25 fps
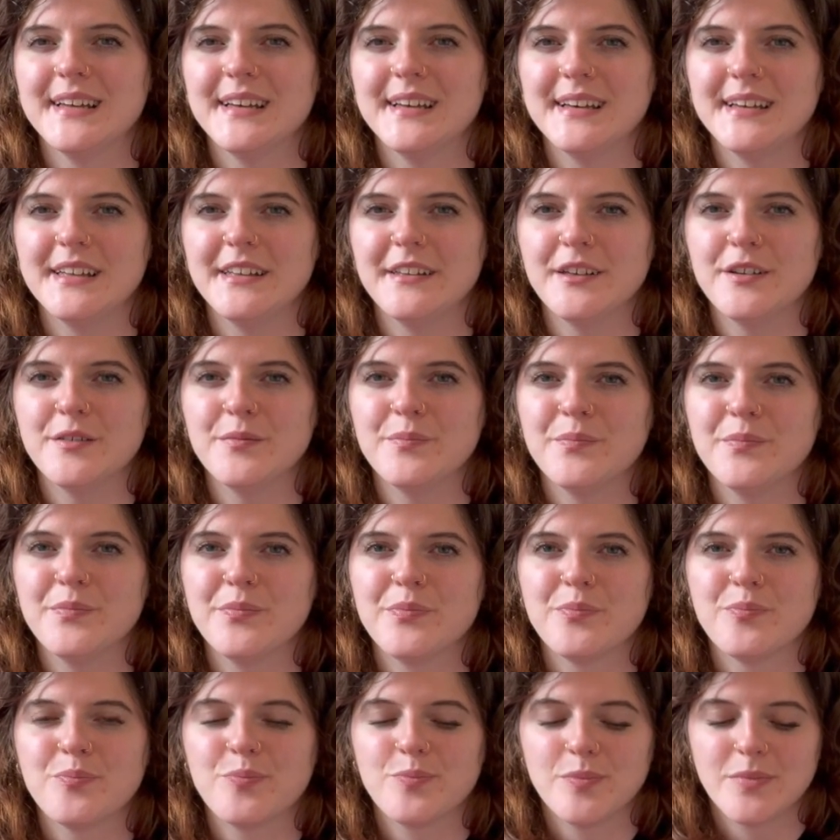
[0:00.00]

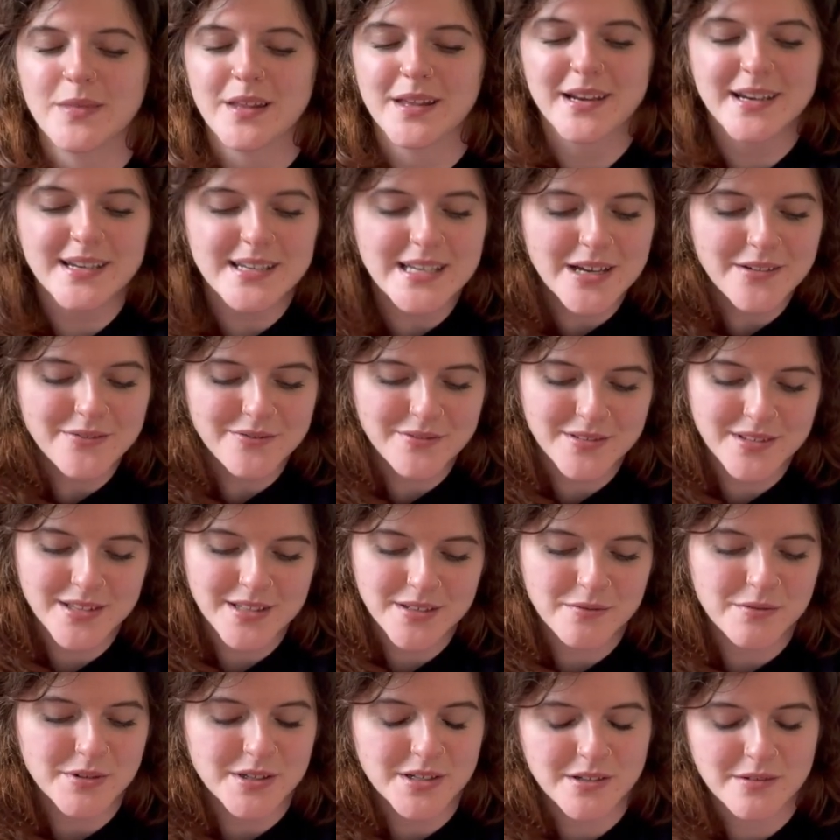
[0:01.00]
And I
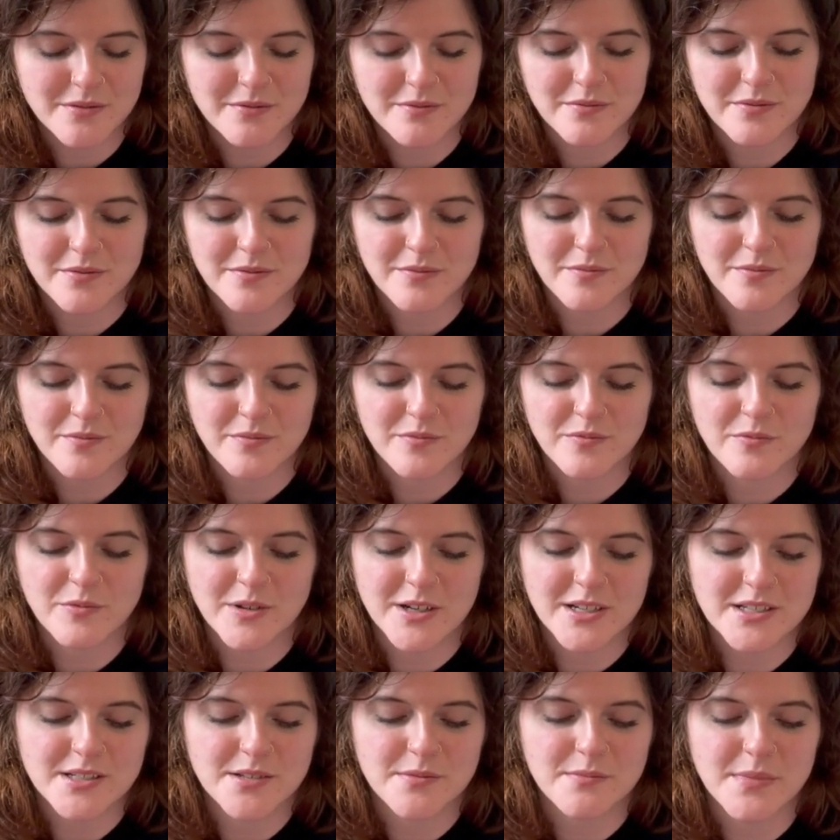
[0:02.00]
definitely wouldn't
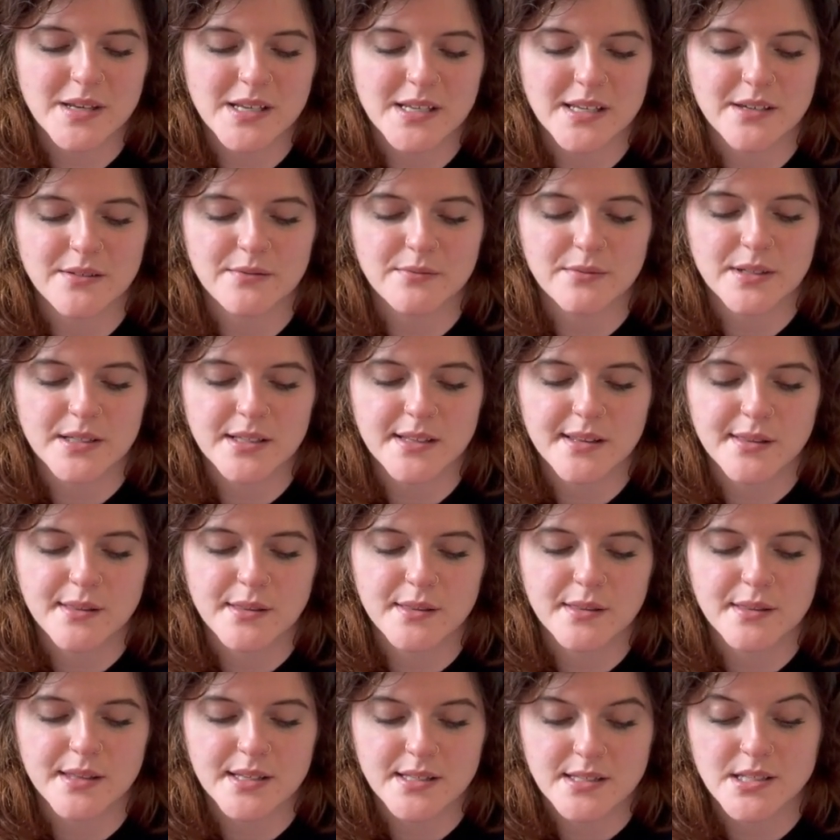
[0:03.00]
want to make it
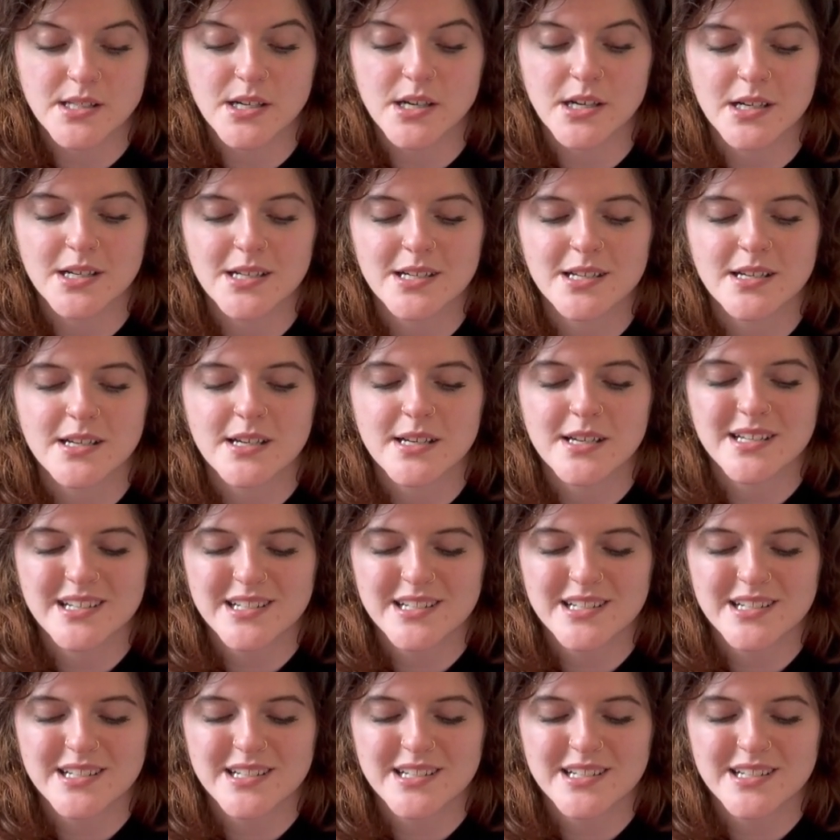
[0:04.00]
with this yarn.